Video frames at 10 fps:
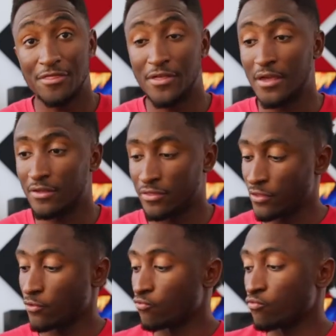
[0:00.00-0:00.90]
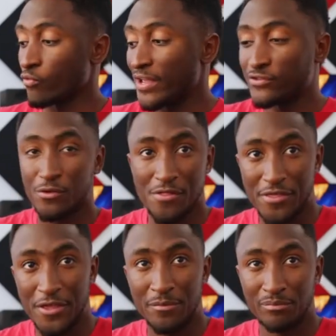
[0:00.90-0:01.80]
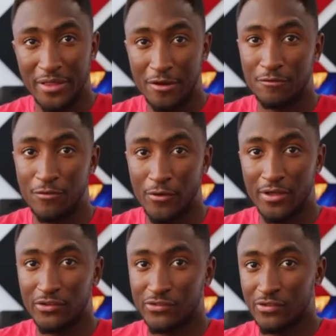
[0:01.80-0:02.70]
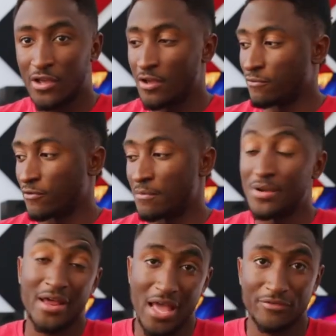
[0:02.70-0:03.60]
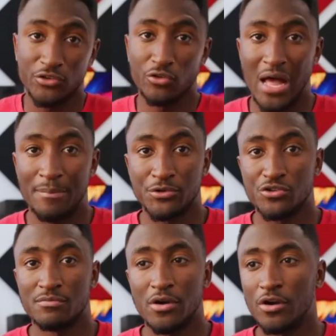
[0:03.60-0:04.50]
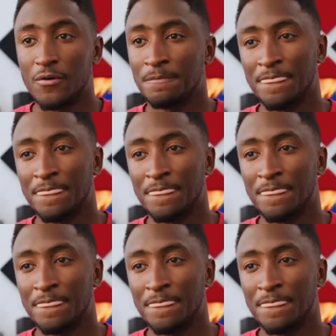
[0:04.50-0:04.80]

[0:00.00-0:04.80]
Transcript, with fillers: think the razor thin plane of focus from not having dual aperture mode